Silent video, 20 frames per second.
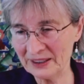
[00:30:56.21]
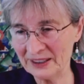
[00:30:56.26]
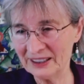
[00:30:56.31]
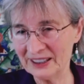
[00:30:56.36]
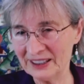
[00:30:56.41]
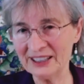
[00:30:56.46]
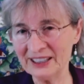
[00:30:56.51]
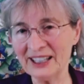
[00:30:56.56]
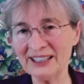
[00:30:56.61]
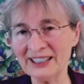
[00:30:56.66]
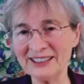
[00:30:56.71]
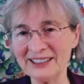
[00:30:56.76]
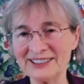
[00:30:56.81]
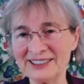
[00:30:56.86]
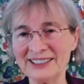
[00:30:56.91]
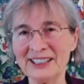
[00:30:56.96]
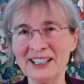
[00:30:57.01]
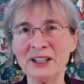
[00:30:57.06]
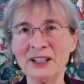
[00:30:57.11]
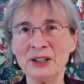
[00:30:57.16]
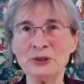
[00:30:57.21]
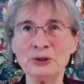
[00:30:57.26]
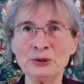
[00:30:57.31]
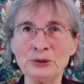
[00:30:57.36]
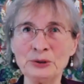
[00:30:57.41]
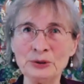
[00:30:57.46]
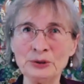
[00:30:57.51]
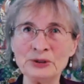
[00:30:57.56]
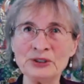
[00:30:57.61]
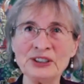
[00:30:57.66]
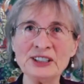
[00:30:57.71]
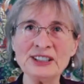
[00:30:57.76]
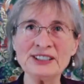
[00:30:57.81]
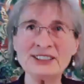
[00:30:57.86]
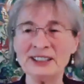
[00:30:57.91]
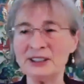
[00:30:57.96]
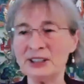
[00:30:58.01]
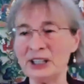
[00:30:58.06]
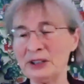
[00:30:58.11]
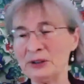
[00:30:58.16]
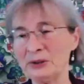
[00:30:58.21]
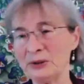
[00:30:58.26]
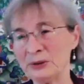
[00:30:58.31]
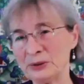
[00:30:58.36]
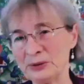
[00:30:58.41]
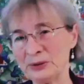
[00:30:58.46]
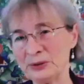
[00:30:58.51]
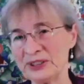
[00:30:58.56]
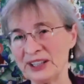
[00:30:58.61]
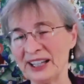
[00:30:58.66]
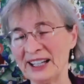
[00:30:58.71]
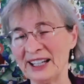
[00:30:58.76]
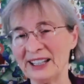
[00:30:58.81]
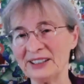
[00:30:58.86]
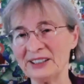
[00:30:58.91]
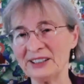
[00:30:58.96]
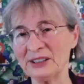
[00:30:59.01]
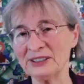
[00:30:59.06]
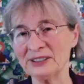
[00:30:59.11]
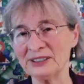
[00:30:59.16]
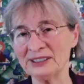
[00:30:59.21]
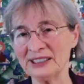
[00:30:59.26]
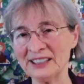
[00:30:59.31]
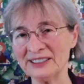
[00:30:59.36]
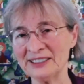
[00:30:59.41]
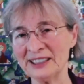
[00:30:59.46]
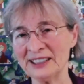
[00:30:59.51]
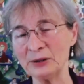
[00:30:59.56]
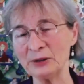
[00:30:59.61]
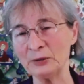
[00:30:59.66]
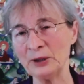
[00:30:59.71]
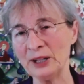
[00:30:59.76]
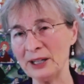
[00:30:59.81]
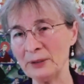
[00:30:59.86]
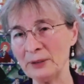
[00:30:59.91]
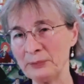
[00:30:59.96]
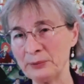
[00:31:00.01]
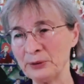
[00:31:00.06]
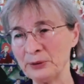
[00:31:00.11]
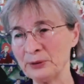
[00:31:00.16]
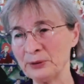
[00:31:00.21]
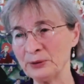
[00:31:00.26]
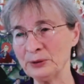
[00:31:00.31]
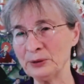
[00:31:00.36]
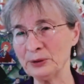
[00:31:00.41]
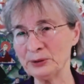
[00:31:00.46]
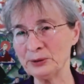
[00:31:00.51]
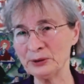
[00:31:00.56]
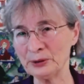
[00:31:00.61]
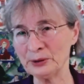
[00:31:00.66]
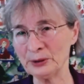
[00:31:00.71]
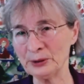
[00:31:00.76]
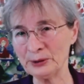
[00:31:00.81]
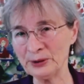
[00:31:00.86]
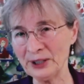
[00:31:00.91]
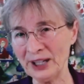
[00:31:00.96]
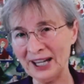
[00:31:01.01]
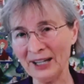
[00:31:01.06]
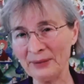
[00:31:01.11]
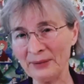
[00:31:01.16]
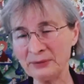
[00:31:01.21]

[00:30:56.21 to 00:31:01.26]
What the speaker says: and say you do this and then you do that. Then that will help you to go through time,